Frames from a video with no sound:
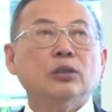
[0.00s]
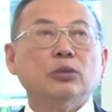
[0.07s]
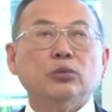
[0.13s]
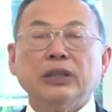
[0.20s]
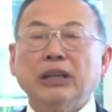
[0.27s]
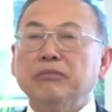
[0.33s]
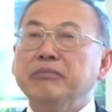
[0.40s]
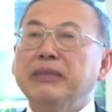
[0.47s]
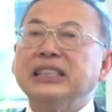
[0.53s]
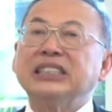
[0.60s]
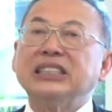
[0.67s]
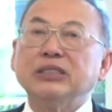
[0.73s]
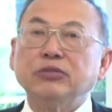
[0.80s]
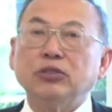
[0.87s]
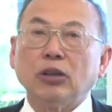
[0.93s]
We have
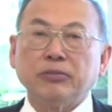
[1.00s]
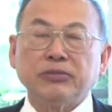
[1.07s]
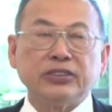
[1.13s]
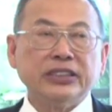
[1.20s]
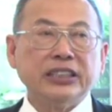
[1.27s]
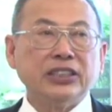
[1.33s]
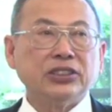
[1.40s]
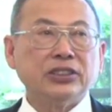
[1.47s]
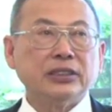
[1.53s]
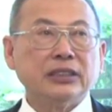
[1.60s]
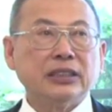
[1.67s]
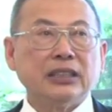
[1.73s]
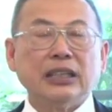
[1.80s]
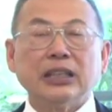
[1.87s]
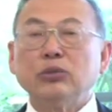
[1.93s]
massive job creation
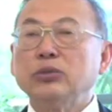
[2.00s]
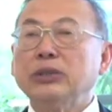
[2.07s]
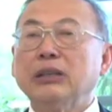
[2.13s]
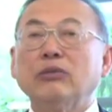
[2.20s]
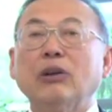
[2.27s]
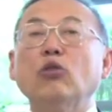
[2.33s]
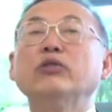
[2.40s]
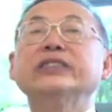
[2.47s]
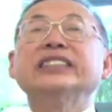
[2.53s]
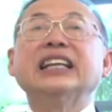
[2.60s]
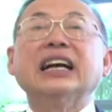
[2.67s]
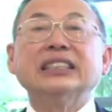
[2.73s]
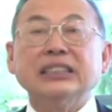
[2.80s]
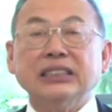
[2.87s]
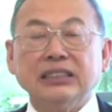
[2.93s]
and we have
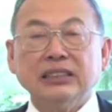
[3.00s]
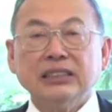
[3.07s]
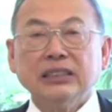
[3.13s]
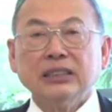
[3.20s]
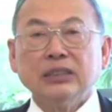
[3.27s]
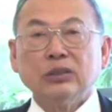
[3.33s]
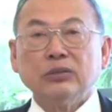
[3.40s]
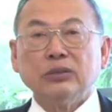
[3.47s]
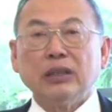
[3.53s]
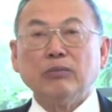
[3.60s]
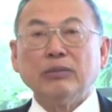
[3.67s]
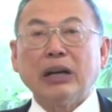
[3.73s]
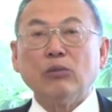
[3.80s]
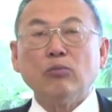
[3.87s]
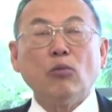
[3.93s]
overdone it. We have
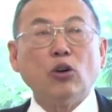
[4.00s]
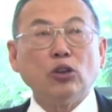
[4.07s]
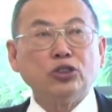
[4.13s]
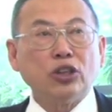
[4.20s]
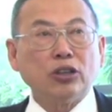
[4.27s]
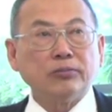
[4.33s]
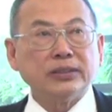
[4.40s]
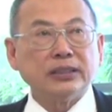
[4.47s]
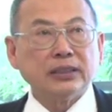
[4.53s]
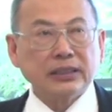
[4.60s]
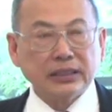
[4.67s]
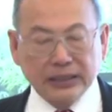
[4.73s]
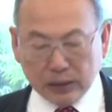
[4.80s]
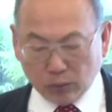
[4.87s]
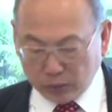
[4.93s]
now more jobs
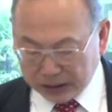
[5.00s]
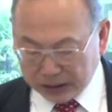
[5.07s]
than